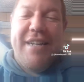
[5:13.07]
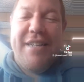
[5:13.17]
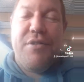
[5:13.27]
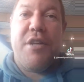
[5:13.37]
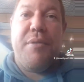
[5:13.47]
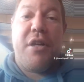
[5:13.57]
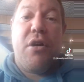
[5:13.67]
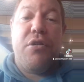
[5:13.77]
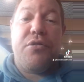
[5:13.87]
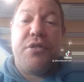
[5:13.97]
One of my
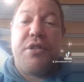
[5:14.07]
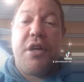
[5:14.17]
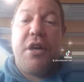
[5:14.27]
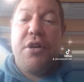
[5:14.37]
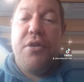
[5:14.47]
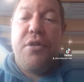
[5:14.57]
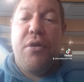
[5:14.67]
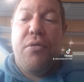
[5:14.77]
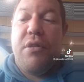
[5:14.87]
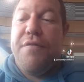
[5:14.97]
goals was to go to
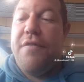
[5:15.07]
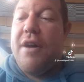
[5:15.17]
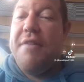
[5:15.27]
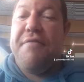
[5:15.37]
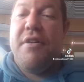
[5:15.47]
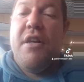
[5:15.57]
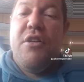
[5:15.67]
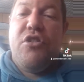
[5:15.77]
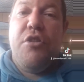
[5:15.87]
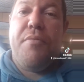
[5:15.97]
all the 5
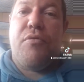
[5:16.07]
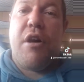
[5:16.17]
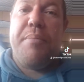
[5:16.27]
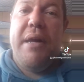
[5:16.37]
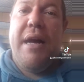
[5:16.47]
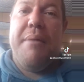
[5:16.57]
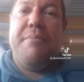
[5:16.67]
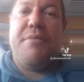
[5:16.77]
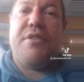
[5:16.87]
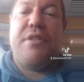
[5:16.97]
Super Rugby
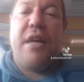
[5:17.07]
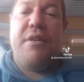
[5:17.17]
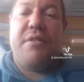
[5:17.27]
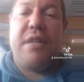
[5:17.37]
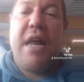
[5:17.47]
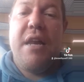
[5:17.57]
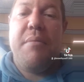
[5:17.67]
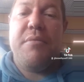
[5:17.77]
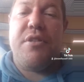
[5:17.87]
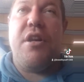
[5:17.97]

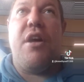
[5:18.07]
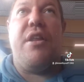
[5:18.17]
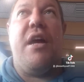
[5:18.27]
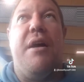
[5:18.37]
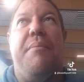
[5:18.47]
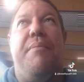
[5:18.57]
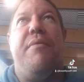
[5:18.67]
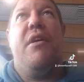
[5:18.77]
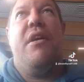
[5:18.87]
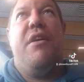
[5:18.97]
stadiums. You know, the
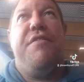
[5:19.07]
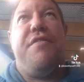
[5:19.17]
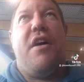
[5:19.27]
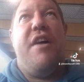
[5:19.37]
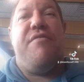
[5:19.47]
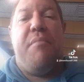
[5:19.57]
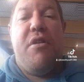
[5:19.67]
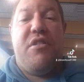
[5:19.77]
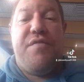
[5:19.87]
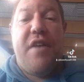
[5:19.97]
5
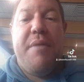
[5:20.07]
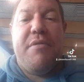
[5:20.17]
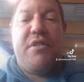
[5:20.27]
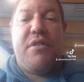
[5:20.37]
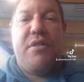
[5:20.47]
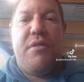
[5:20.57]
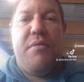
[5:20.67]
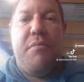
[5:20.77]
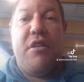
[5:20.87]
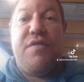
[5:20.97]
most famous
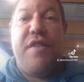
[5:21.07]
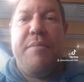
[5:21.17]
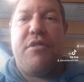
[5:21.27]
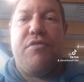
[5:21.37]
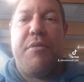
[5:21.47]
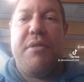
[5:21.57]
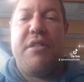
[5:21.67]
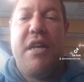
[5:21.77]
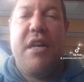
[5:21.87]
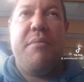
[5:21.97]
rugby
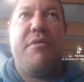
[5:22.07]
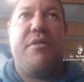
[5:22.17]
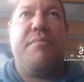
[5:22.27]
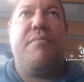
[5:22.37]
stadiums.